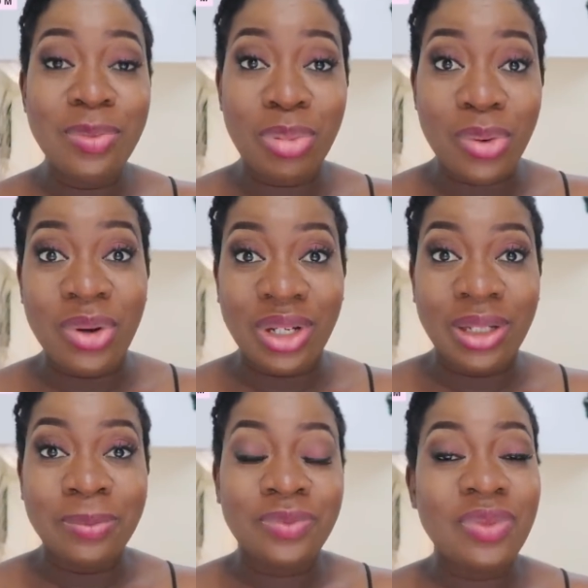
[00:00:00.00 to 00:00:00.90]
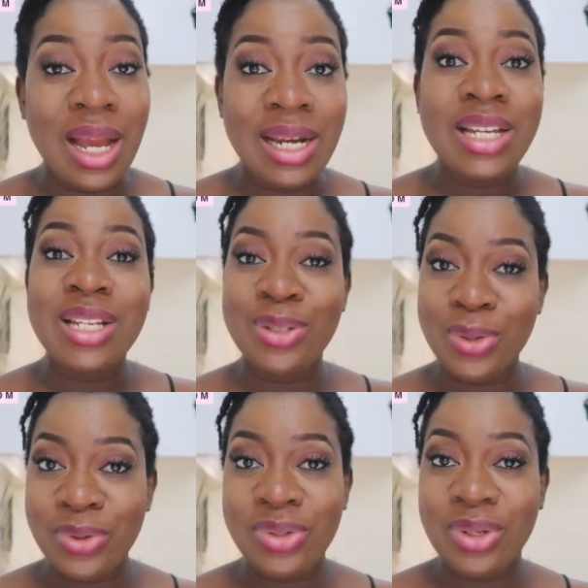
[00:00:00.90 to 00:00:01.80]
boy, and he
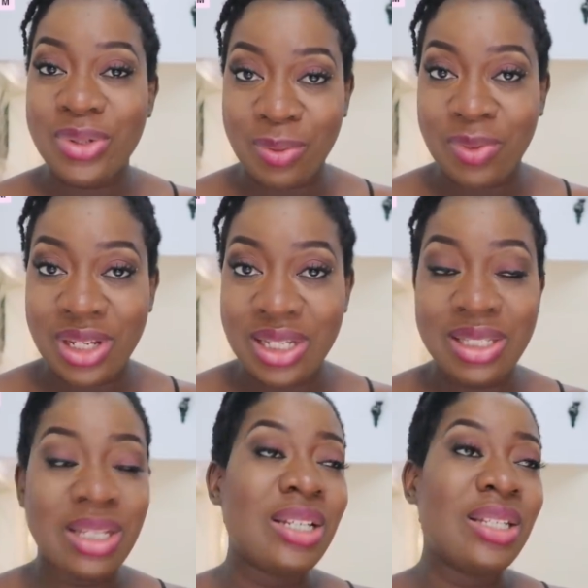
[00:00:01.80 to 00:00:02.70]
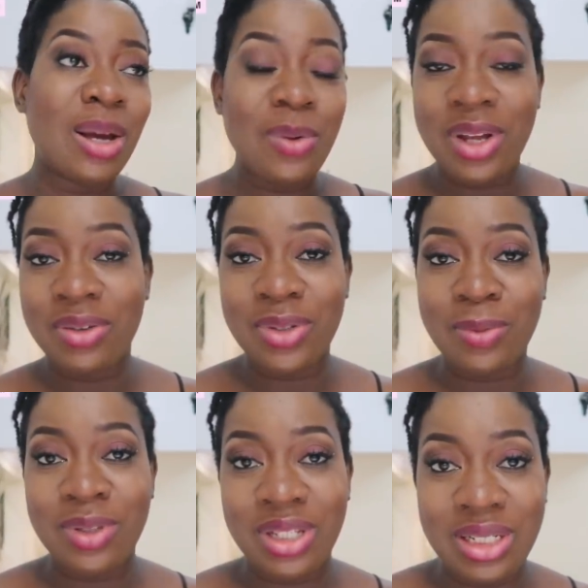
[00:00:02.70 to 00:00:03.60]
knows some things. He's aware of
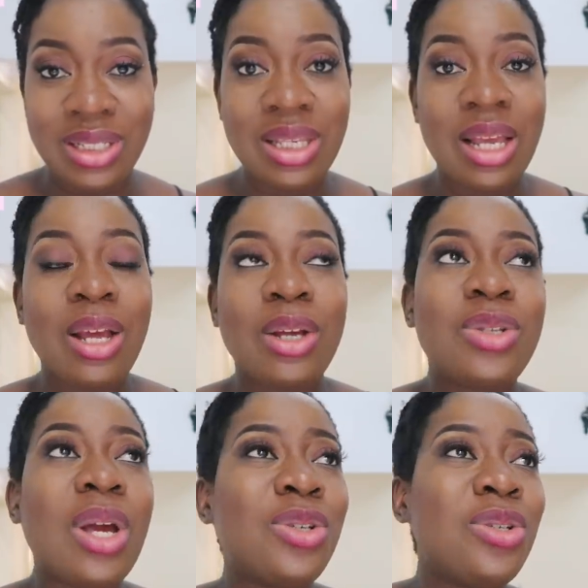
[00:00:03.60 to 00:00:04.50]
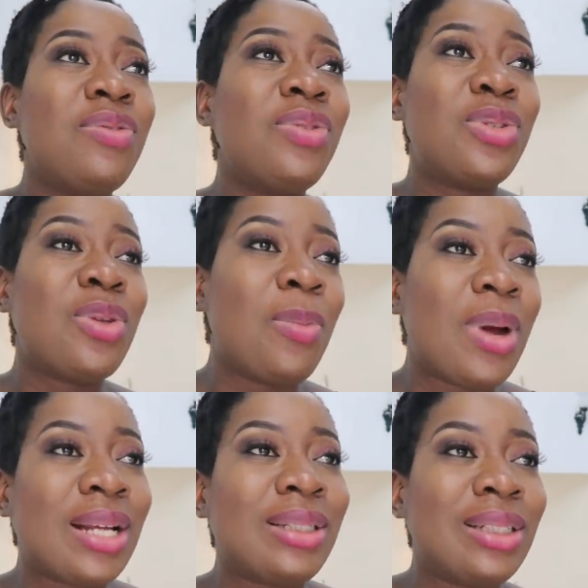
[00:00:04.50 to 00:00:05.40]
some things. So I should even stop
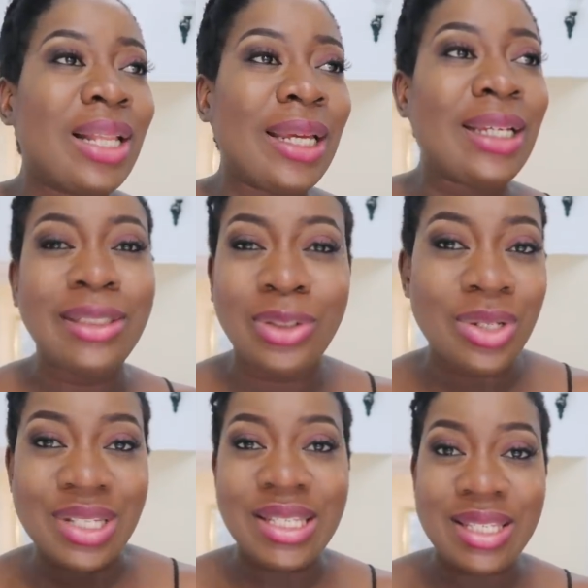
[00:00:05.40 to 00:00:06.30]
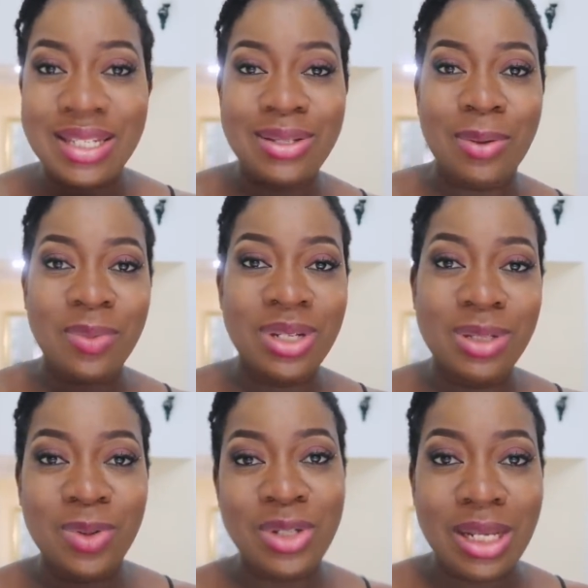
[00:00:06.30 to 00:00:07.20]
acting like he doesn't see some
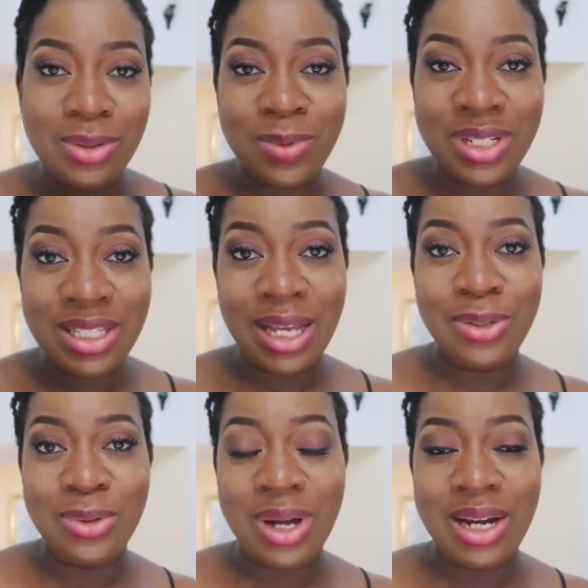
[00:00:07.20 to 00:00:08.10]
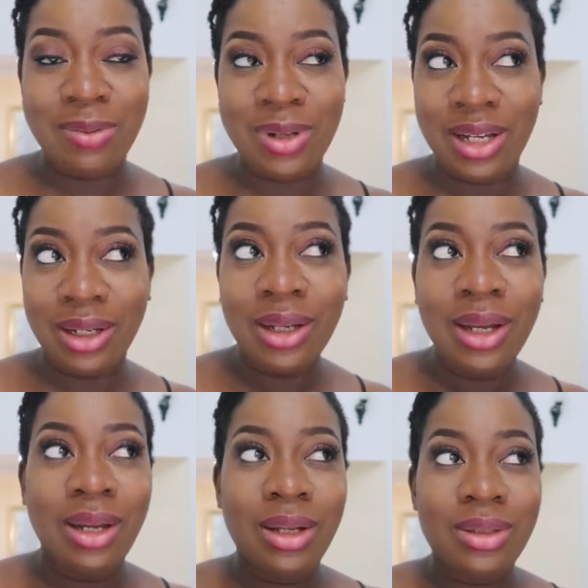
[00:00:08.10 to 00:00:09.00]
things, because there are some things I do and I'm like,
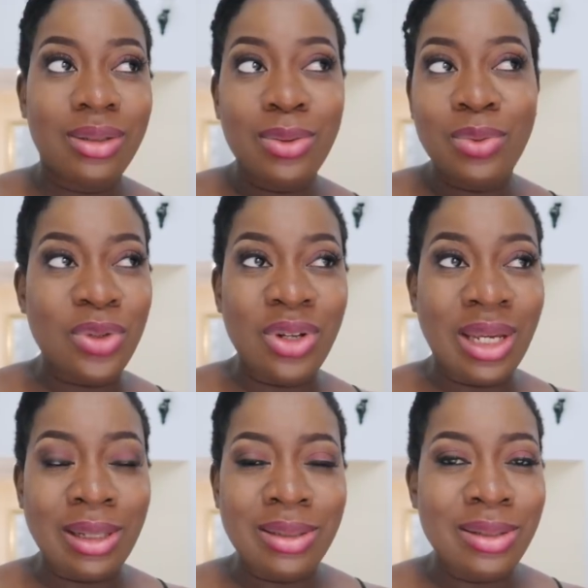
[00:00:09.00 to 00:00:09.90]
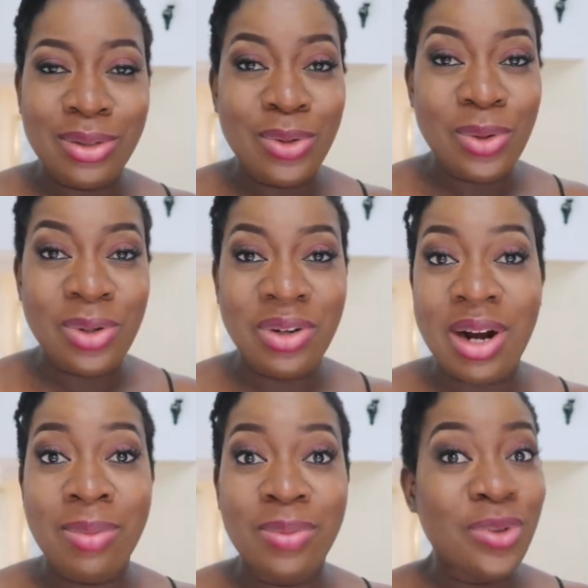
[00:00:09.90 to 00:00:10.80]
Tito will not get it, no will
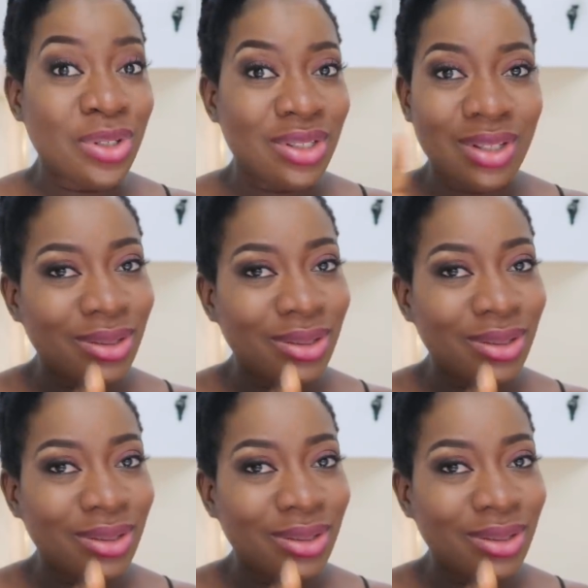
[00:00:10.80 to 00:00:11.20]
grab. But